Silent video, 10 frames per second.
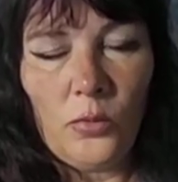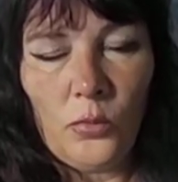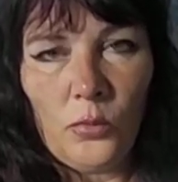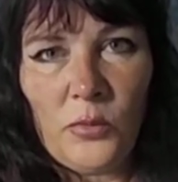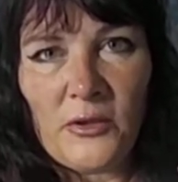
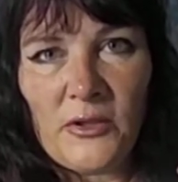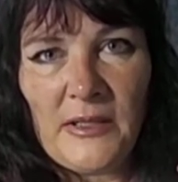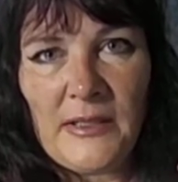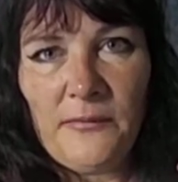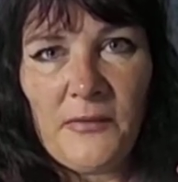we're going
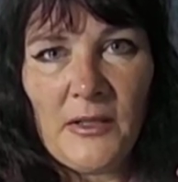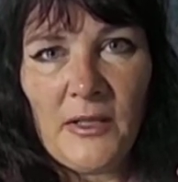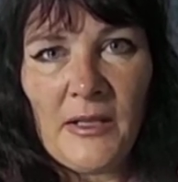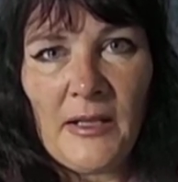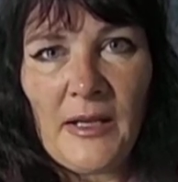to give you
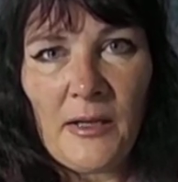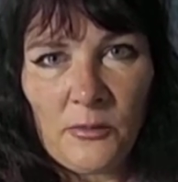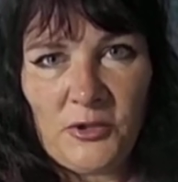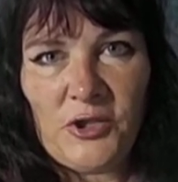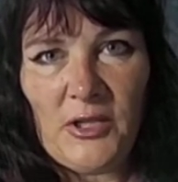a
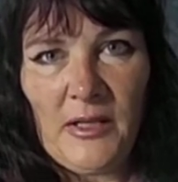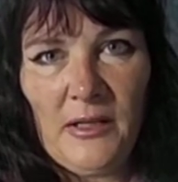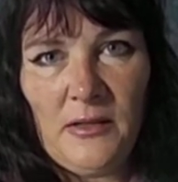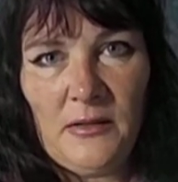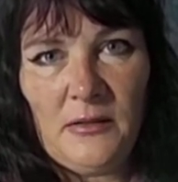house
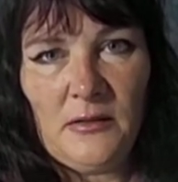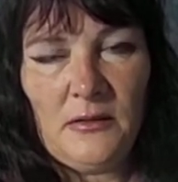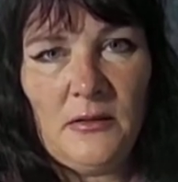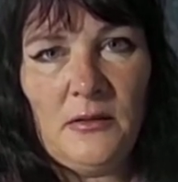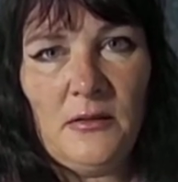share
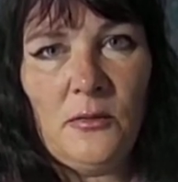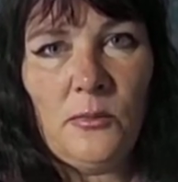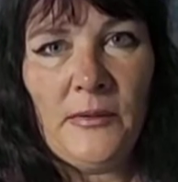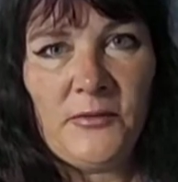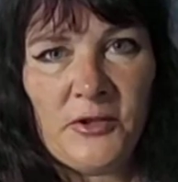
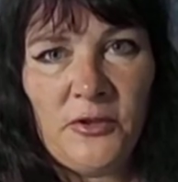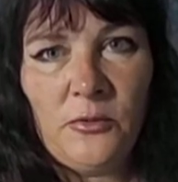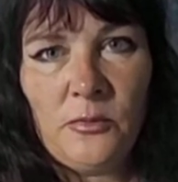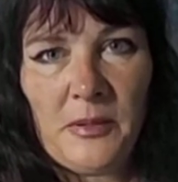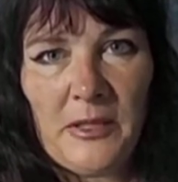with
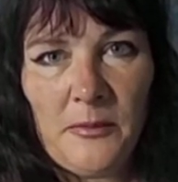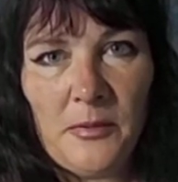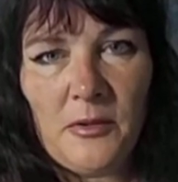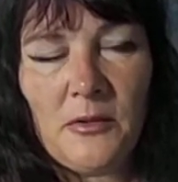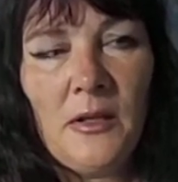2
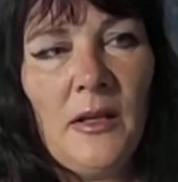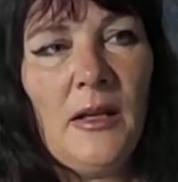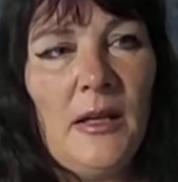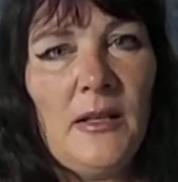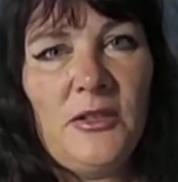people,
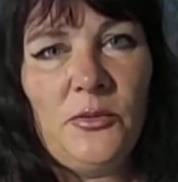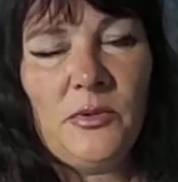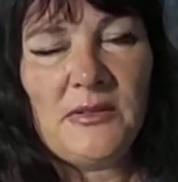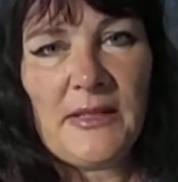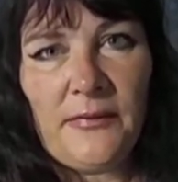and you will
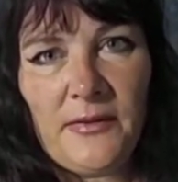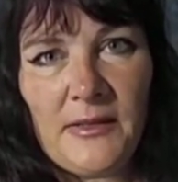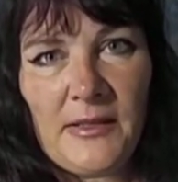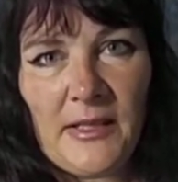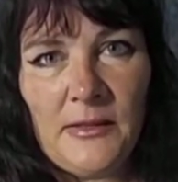
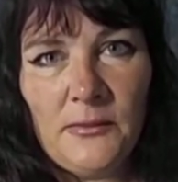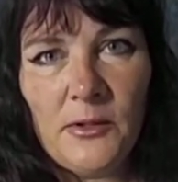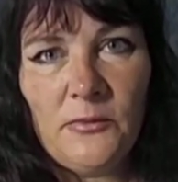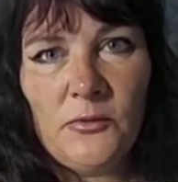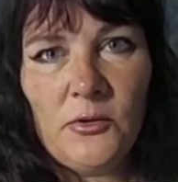definitely get your
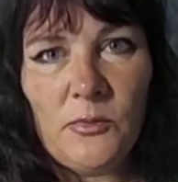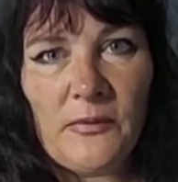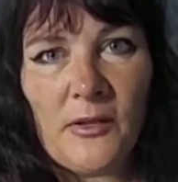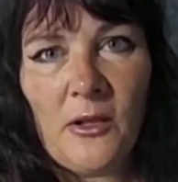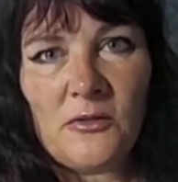own room with
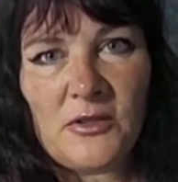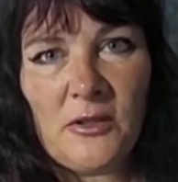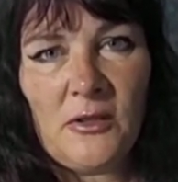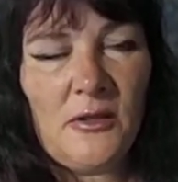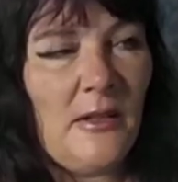a locked
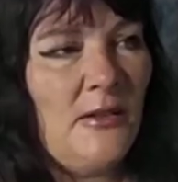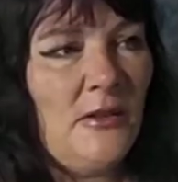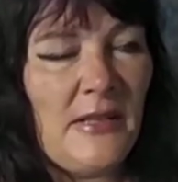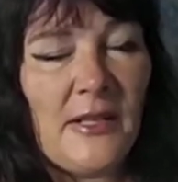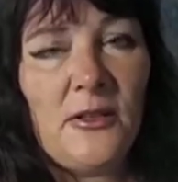door, and you'll
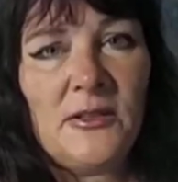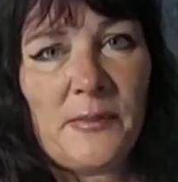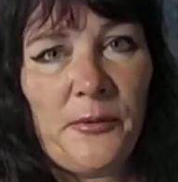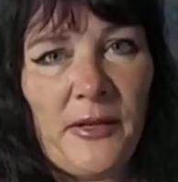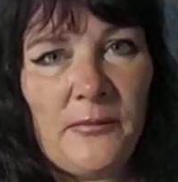get loads of
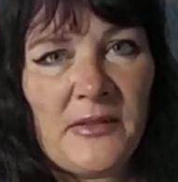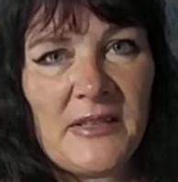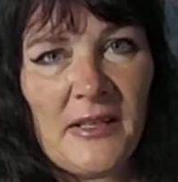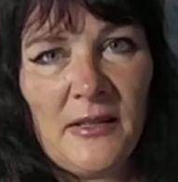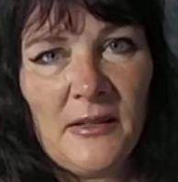
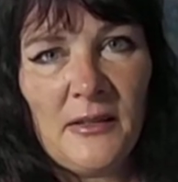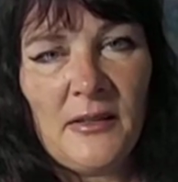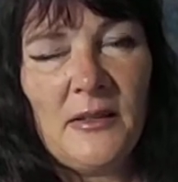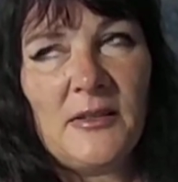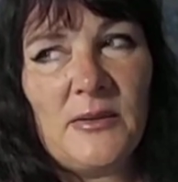privacy.
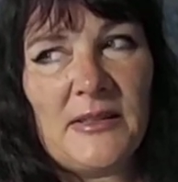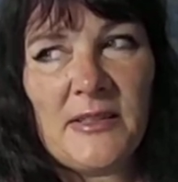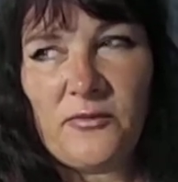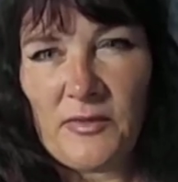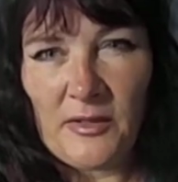So I
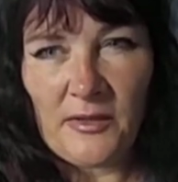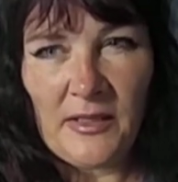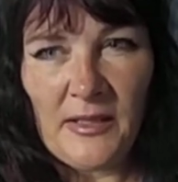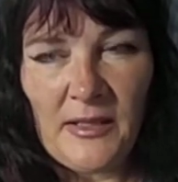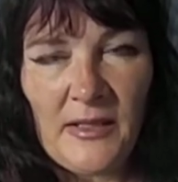said, right,
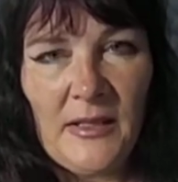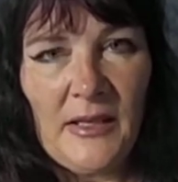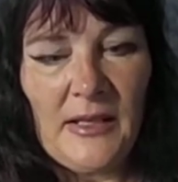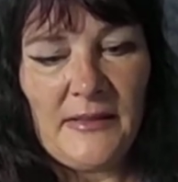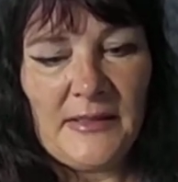okay.
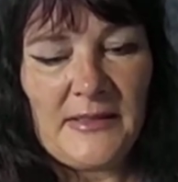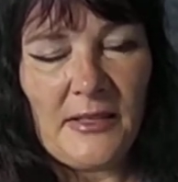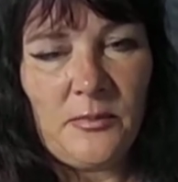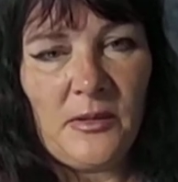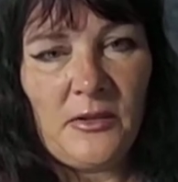And they
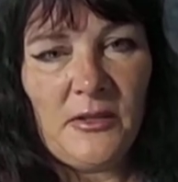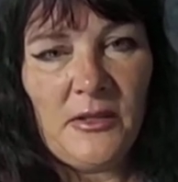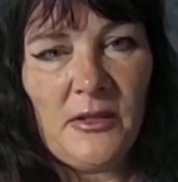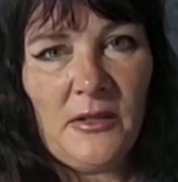said, we're going to